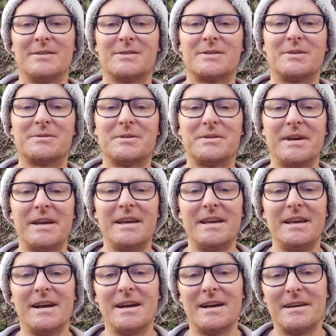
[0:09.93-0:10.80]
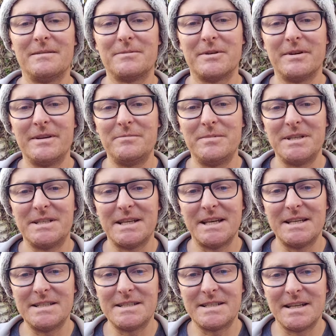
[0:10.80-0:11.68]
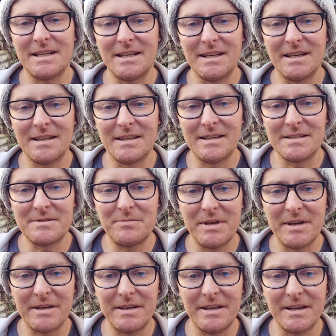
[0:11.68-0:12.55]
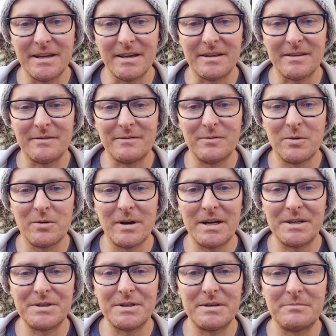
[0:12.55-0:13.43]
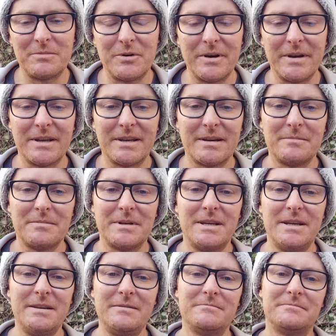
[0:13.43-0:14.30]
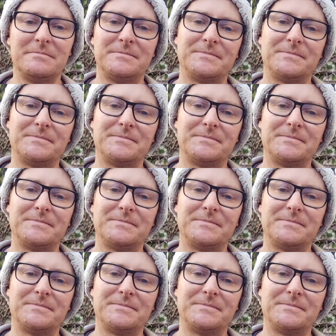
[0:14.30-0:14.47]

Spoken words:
So today I am going to be tasting this beer here, the 400 Brewing Company.